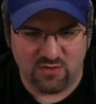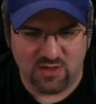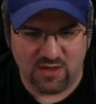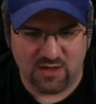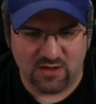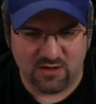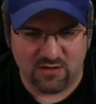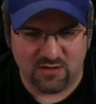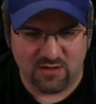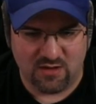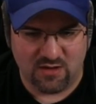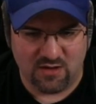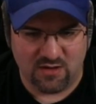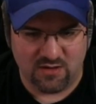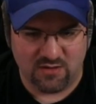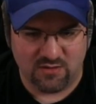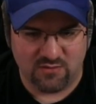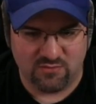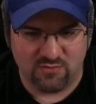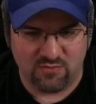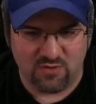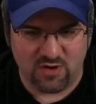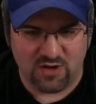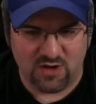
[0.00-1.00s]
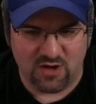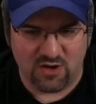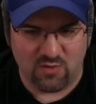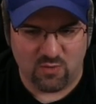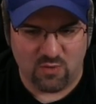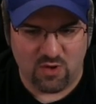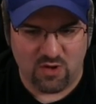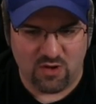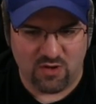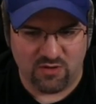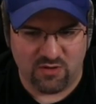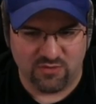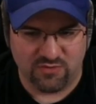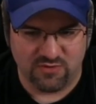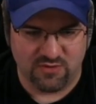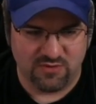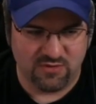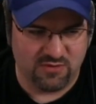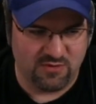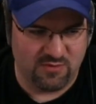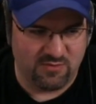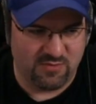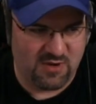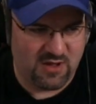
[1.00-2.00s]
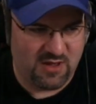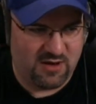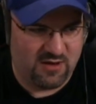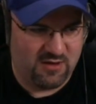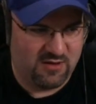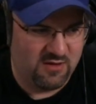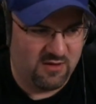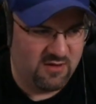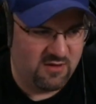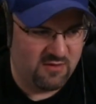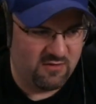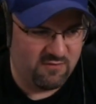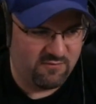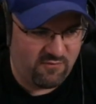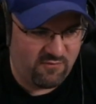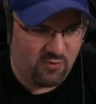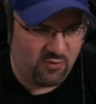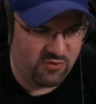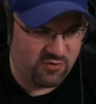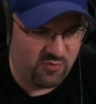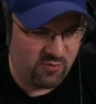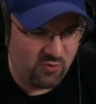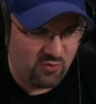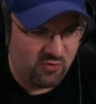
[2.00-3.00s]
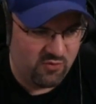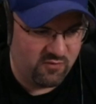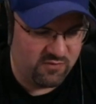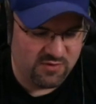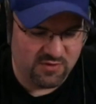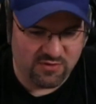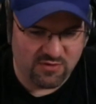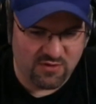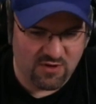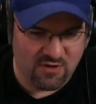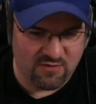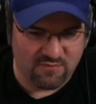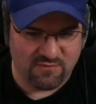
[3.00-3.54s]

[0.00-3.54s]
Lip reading: running on walls and some kind of force moves and stuff.